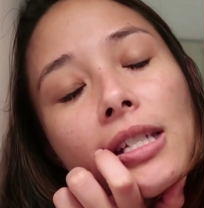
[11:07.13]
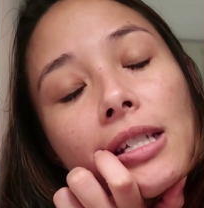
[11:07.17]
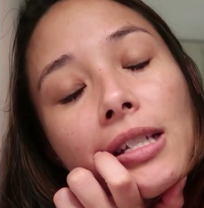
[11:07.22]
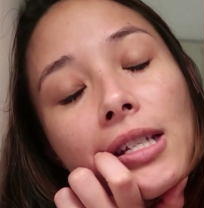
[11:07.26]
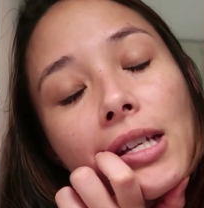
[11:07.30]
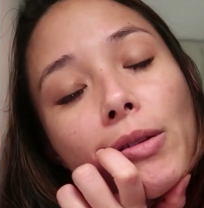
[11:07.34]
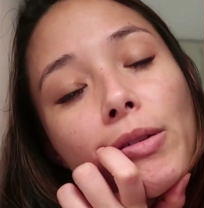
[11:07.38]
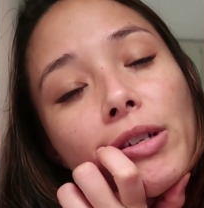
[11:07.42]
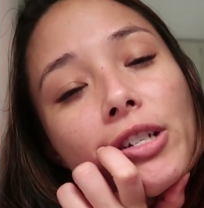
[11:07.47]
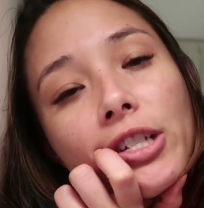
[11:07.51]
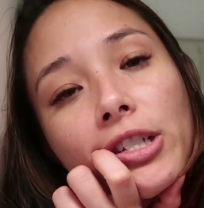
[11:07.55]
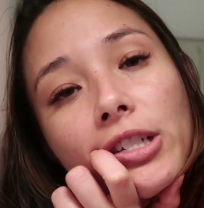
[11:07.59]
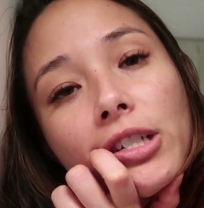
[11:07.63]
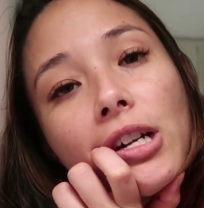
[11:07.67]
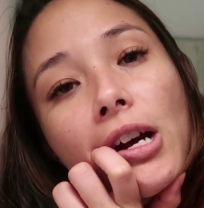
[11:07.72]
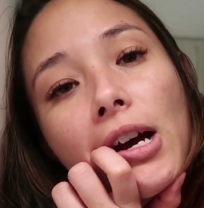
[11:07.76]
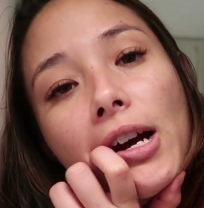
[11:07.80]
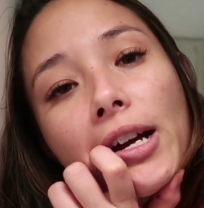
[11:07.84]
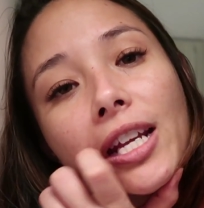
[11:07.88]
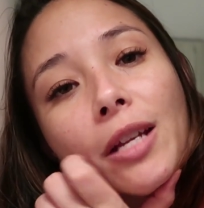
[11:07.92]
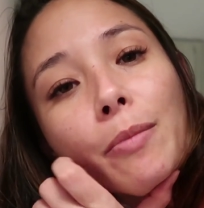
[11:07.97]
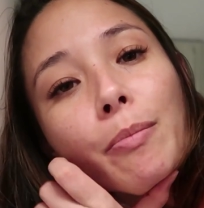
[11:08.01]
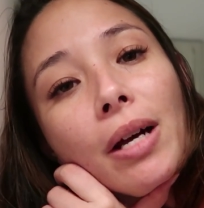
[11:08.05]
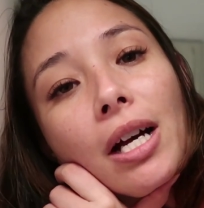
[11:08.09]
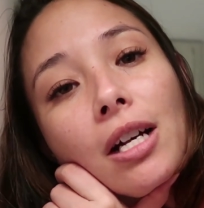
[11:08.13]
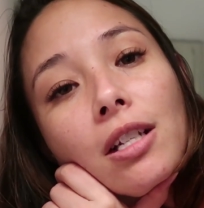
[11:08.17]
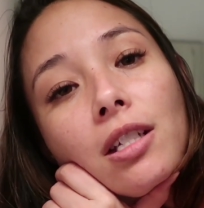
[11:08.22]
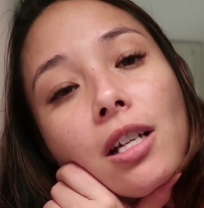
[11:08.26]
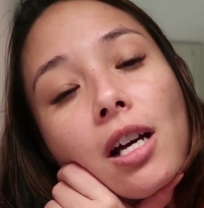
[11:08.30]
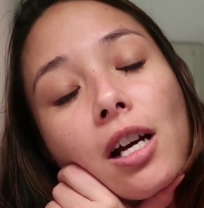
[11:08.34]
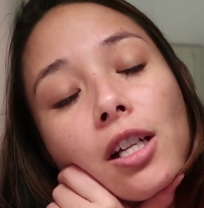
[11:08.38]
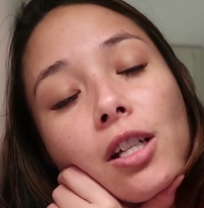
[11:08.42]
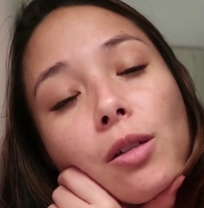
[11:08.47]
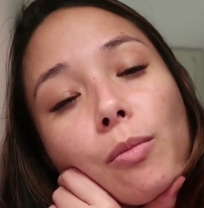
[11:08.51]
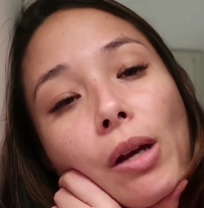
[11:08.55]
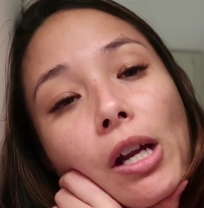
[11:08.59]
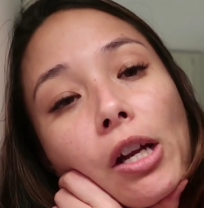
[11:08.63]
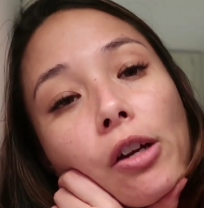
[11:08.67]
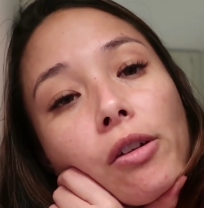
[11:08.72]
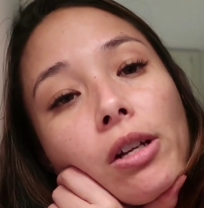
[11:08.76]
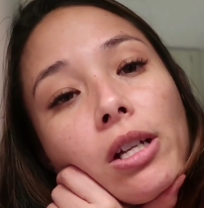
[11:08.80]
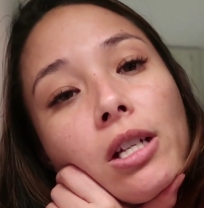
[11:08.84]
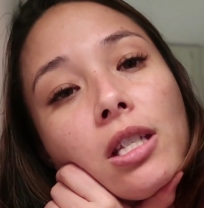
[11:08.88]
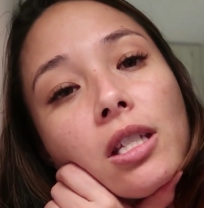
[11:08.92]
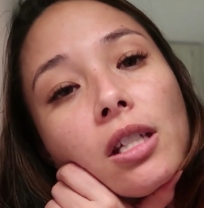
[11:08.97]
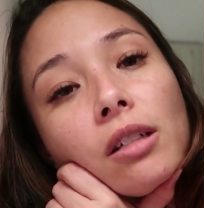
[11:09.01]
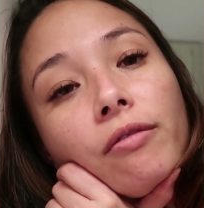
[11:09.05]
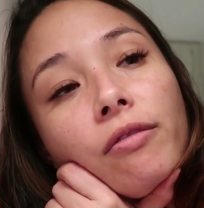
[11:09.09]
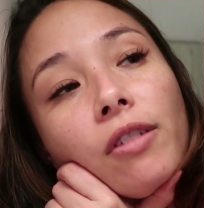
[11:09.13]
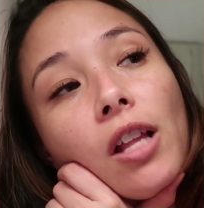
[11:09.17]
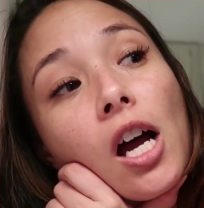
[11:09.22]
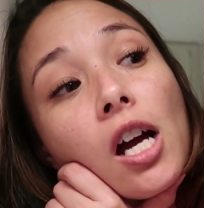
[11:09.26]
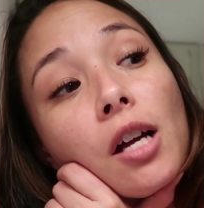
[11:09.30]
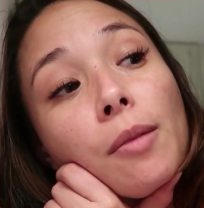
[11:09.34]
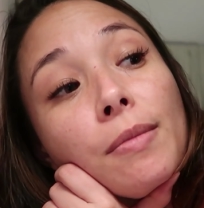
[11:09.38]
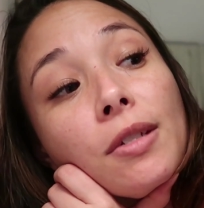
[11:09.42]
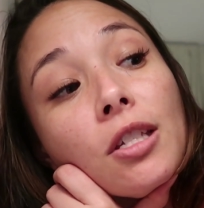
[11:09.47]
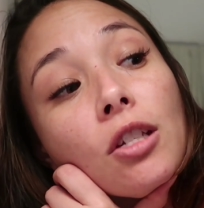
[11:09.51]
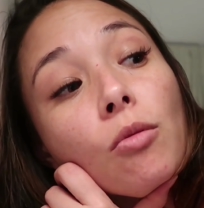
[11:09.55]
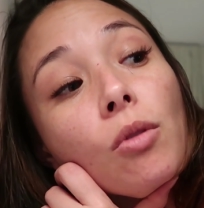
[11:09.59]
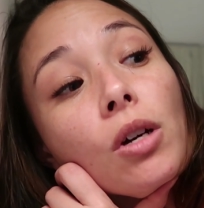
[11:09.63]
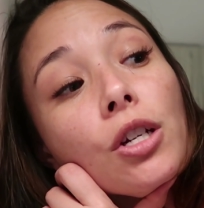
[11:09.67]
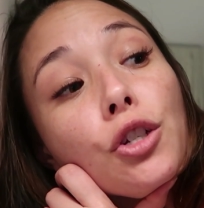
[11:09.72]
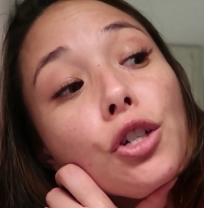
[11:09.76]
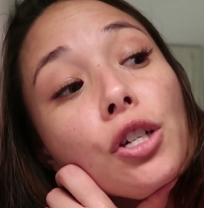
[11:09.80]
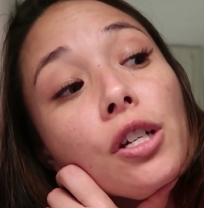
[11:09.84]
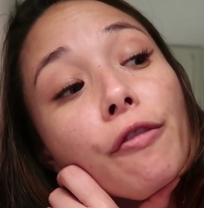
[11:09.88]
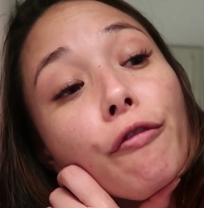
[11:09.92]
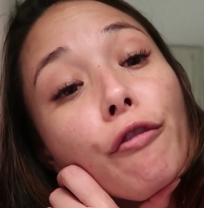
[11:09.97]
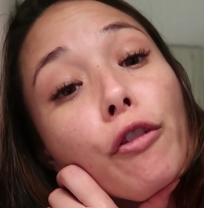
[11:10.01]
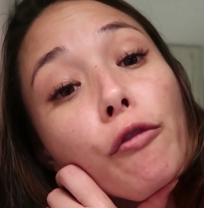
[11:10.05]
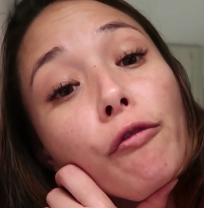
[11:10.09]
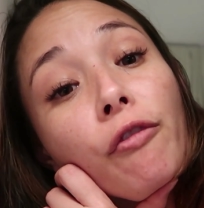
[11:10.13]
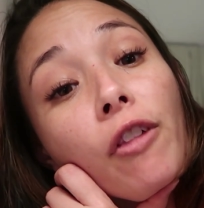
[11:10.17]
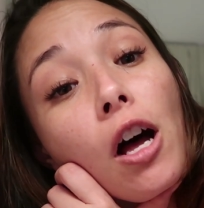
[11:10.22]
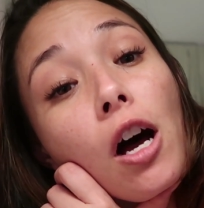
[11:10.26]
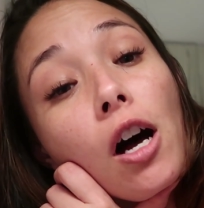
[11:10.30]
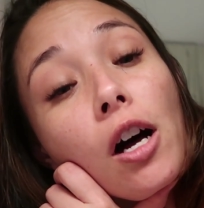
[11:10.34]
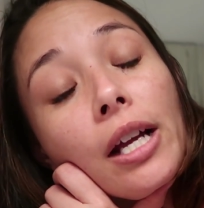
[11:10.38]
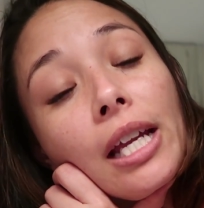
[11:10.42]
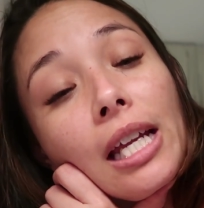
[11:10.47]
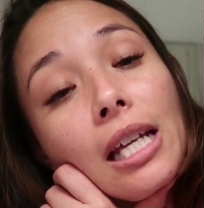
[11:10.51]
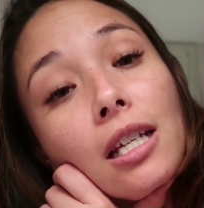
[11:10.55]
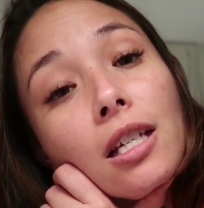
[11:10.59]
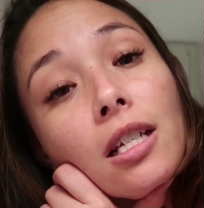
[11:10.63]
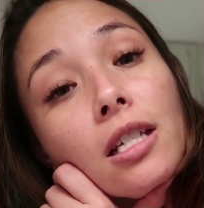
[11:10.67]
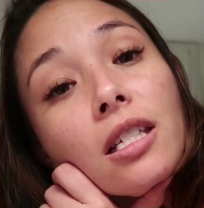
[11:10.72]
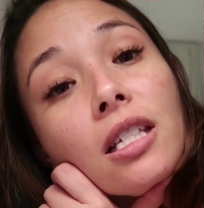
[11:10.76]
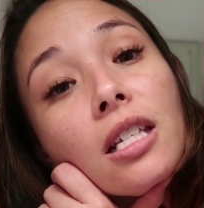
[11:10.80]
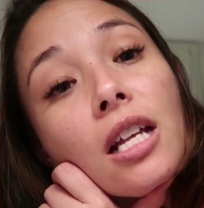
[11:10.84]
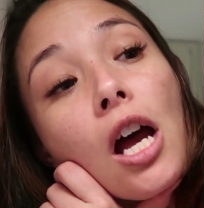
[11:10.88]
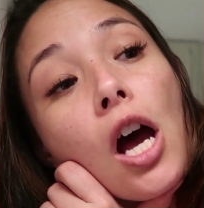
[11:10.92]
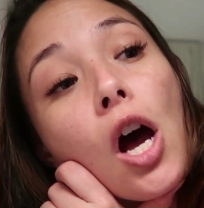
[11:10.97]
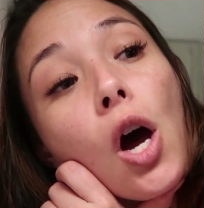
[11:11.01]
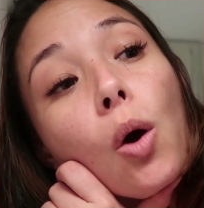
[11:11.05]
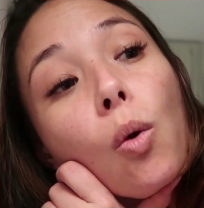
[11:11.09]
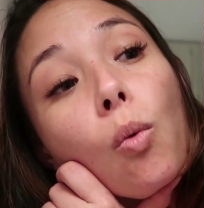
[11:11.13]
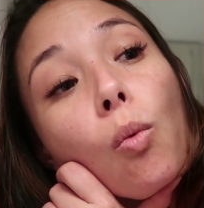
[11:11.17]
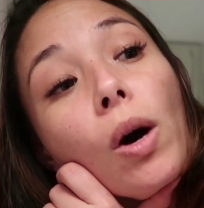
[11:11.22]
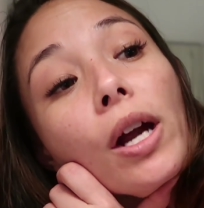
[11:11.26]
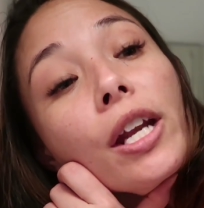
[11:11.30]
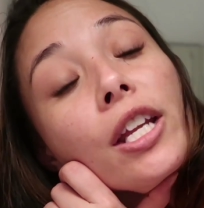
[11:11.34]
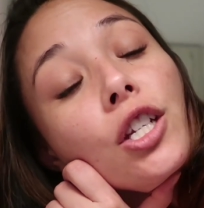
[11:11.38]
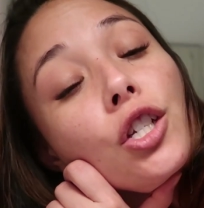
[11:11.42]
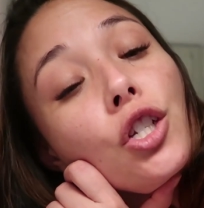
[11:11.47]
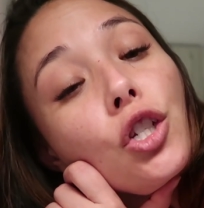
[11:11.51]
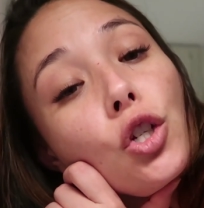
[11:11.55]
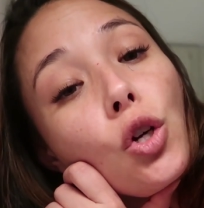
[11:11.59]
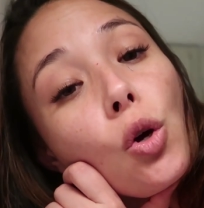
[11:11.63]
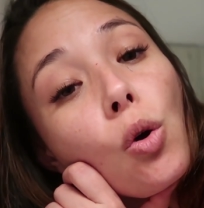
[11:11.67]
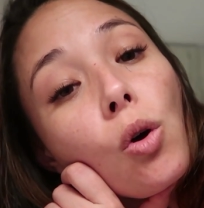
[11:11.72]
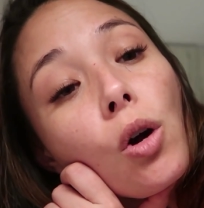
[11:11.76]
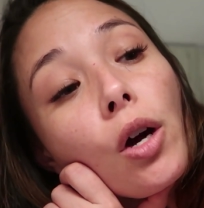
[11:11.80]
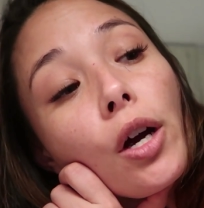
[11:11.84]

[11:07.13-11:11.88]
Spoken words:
Since I was just talking about documentaries, the Vlogmas question of the vlog is, what is